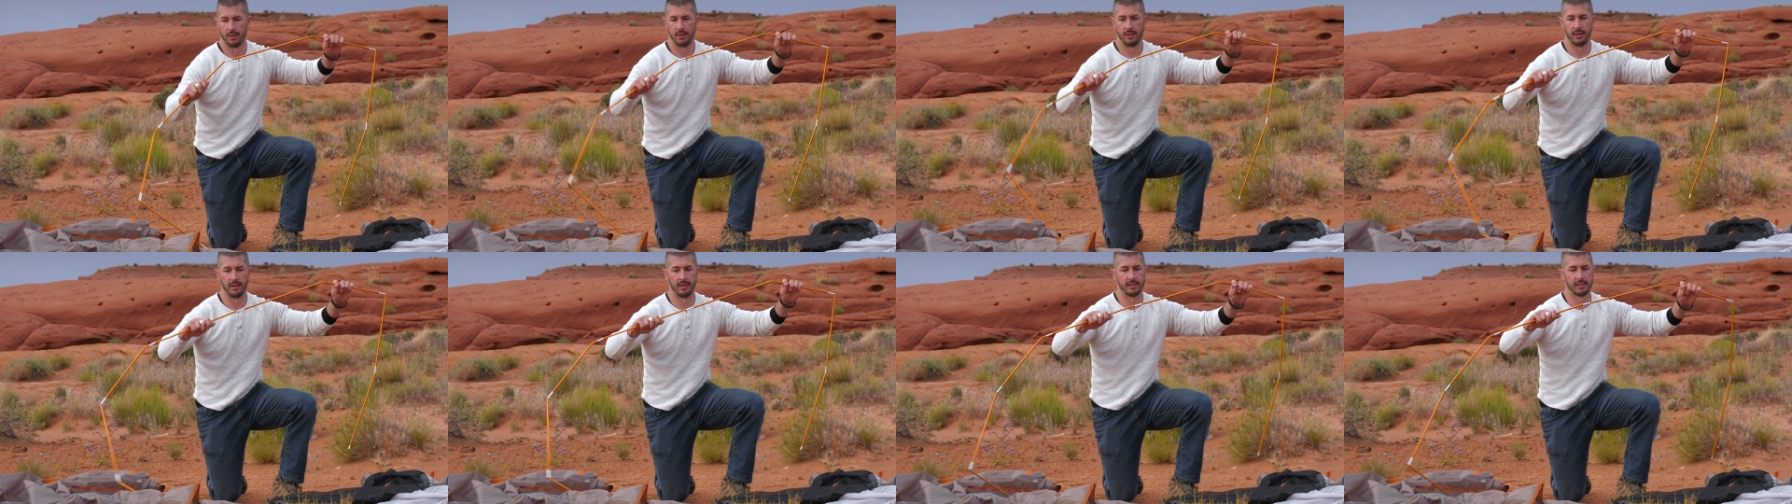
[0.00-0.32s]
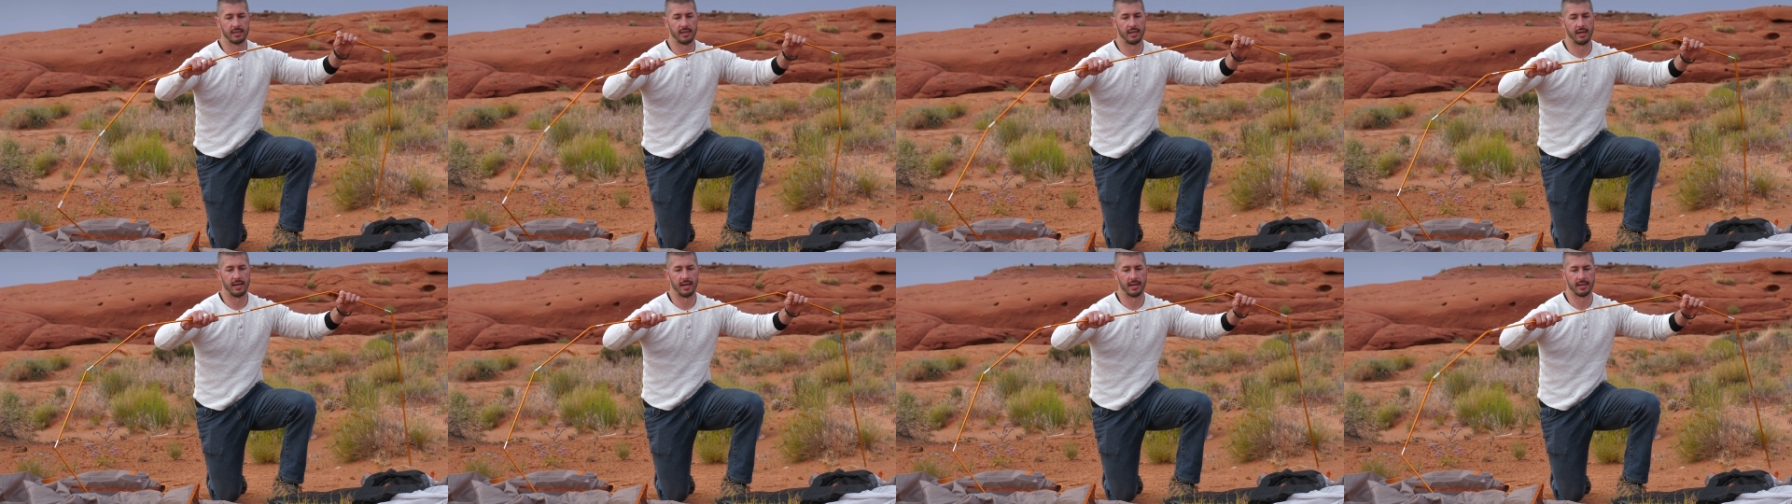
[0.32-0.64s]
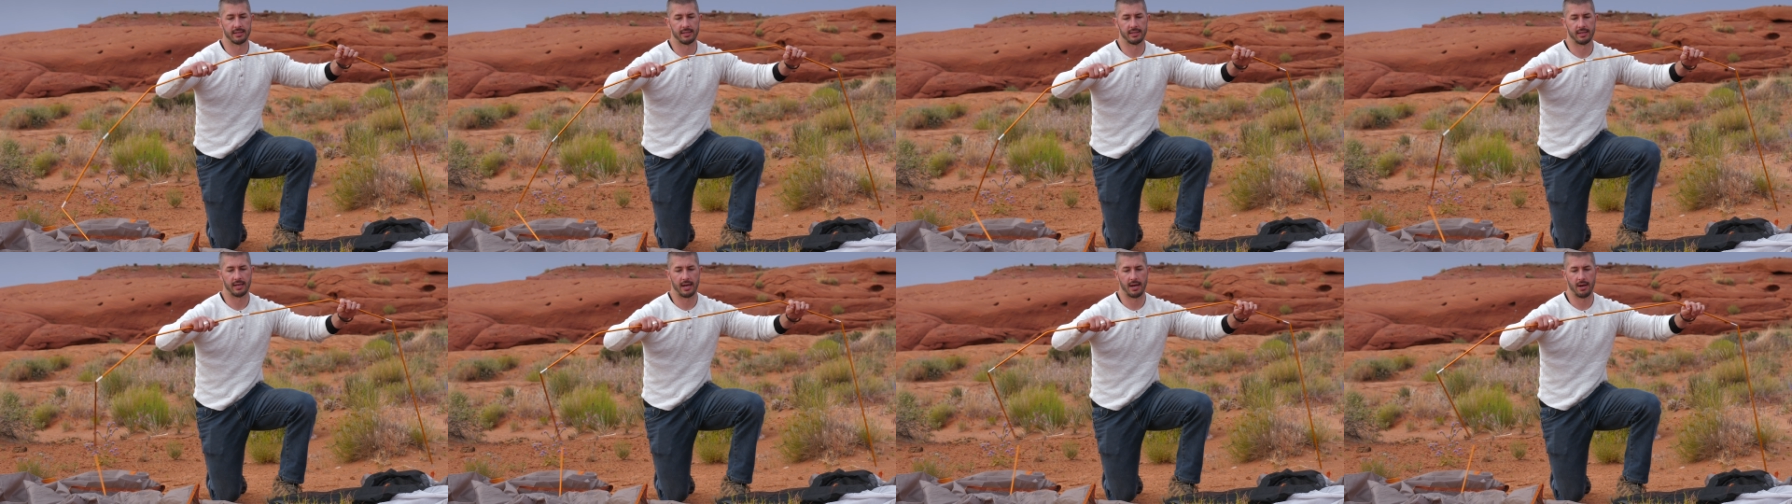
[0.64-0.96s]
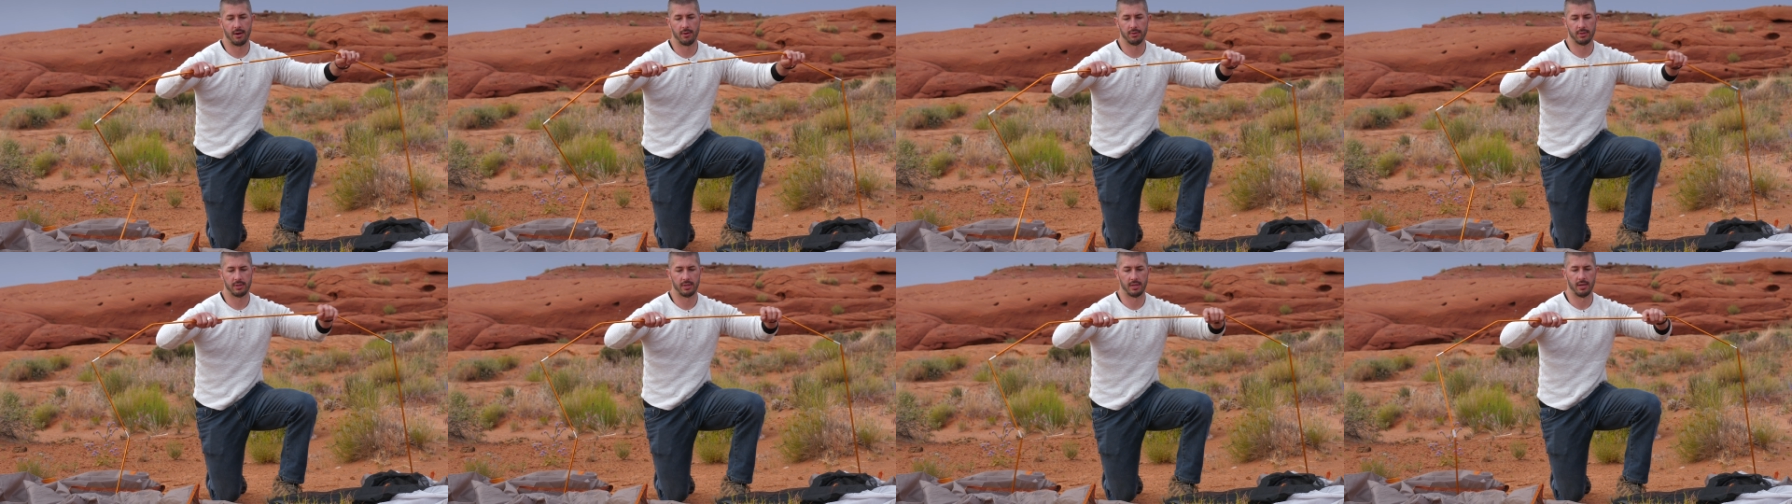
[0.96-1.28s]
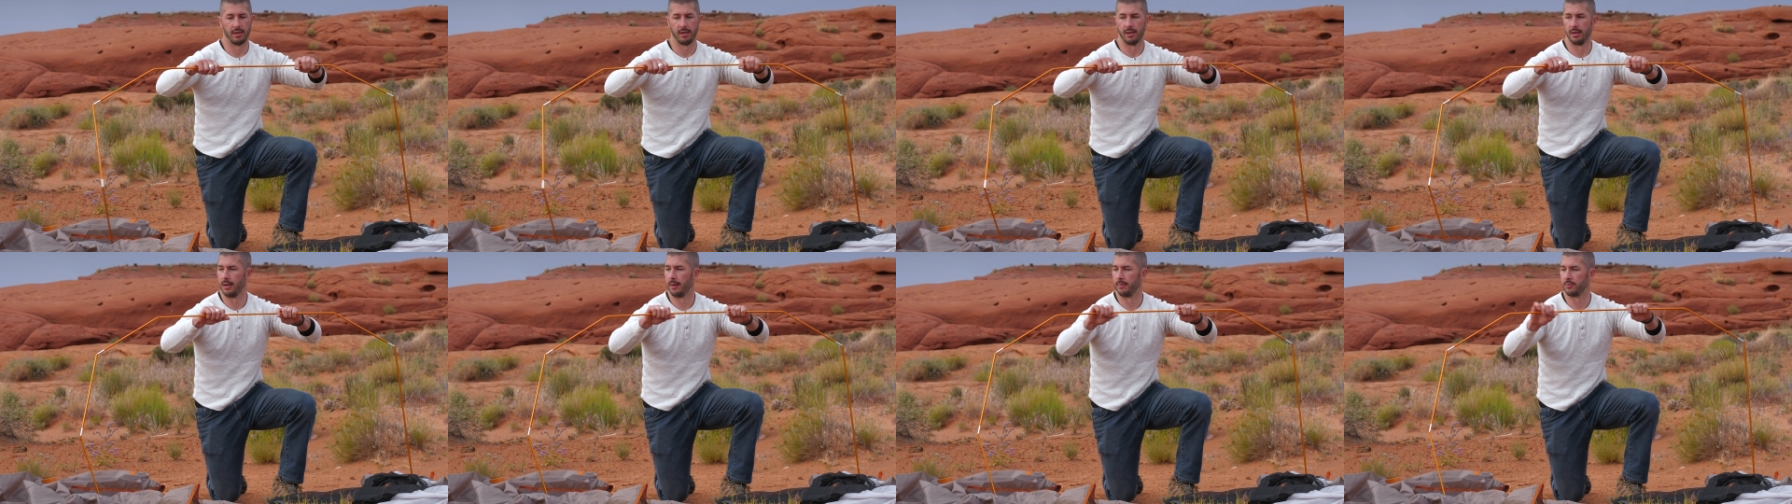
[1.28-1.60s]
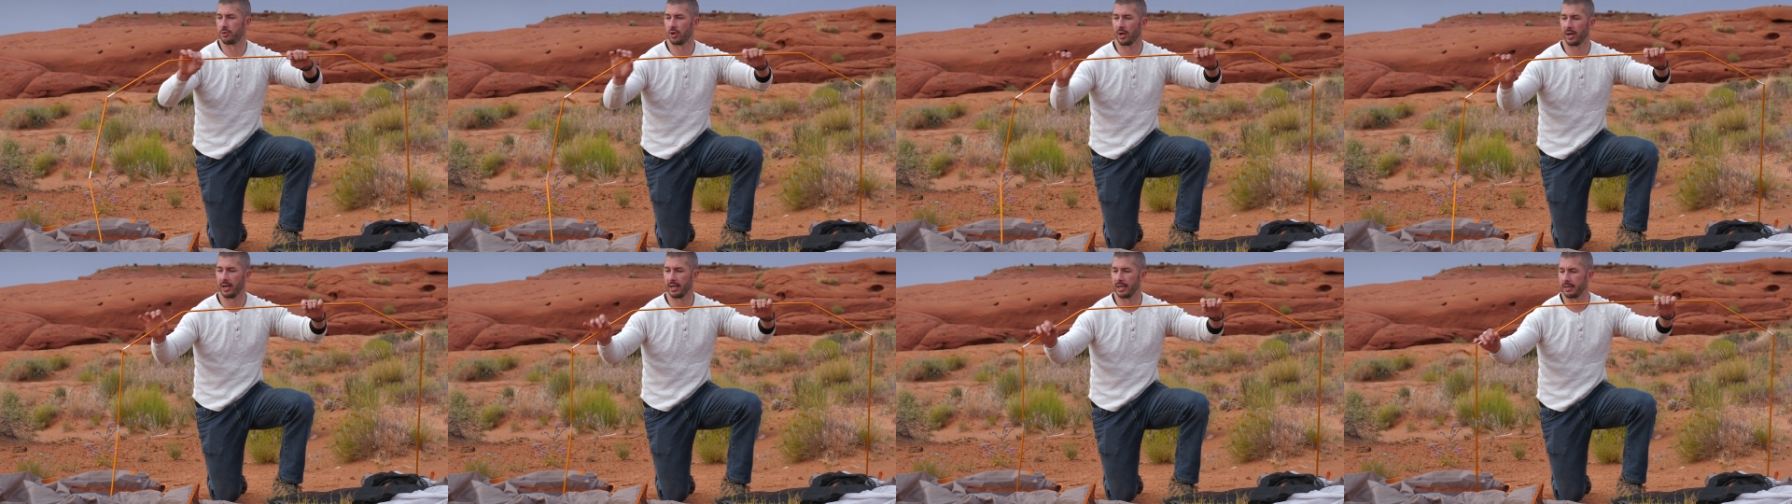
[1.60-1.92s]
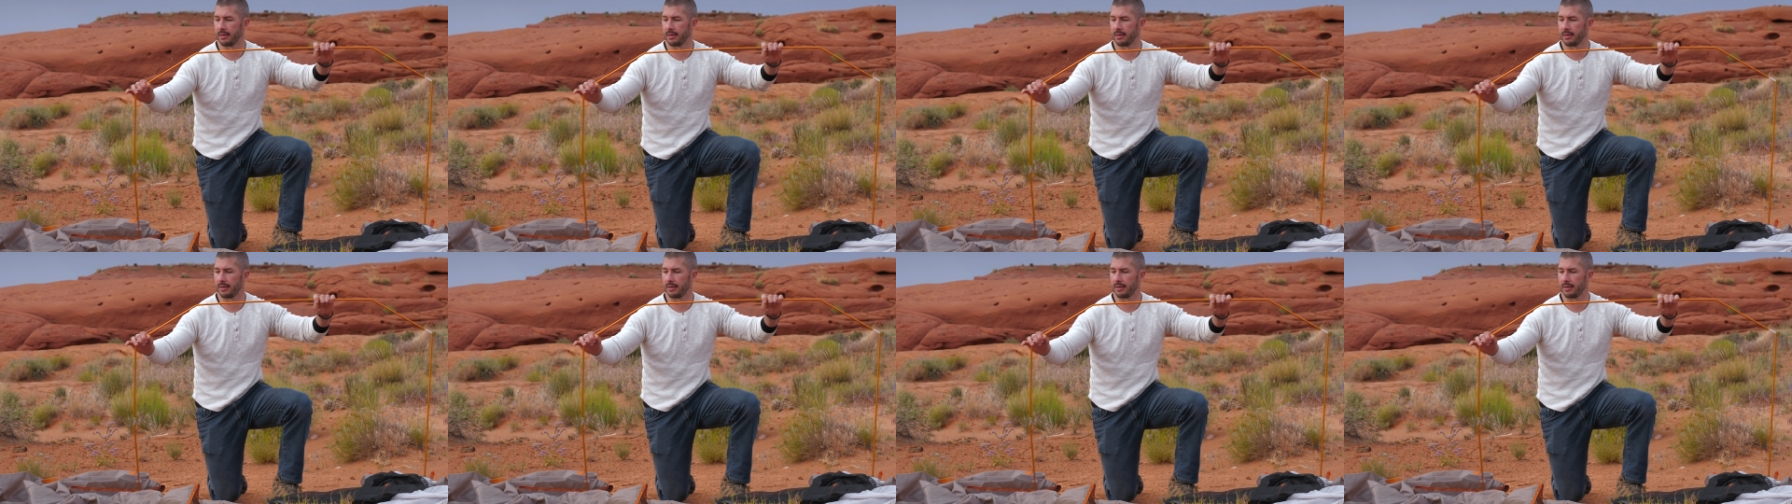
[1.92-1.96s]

This connects out. I'm trying